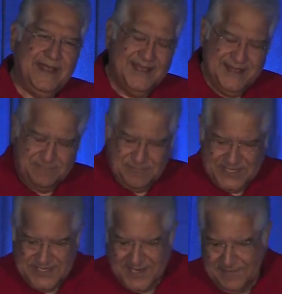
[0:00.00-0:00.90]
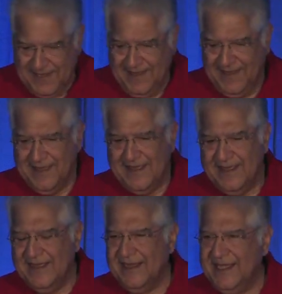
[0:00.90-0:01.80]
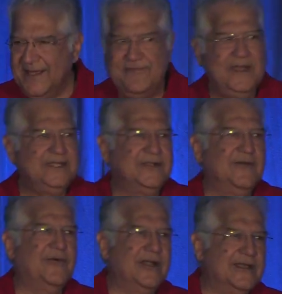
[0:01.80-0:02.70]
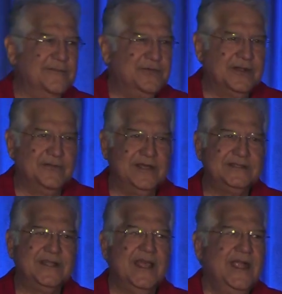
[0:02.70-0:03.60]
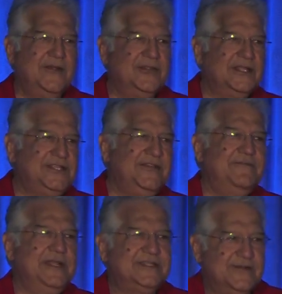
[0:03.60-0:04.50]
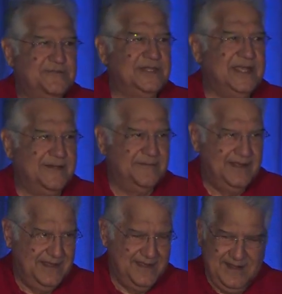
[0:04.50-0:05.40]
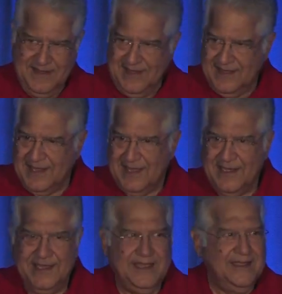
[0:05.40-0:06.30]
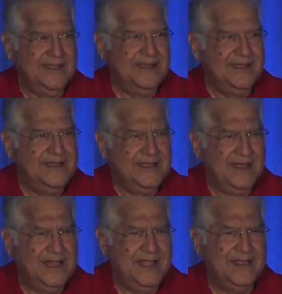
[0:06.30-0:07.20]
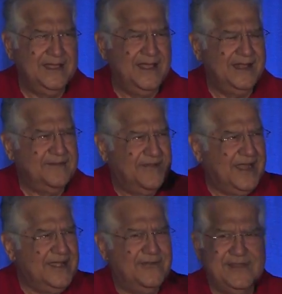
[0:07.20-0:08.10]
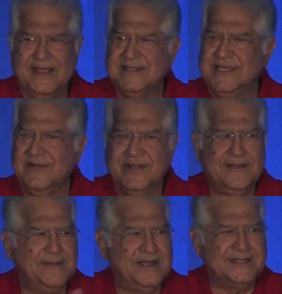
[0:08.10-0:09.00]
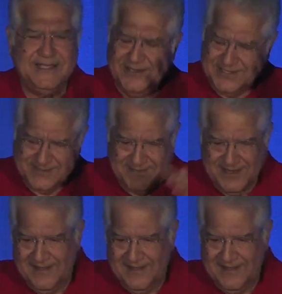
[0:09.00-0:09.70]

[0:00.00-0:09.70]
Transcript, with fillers: a Punjabi uh, definition of what a computer was to the chief minister of Punjab. Yani, uh, I think, I forget now, Dayal Singh or Darbara Singh or some.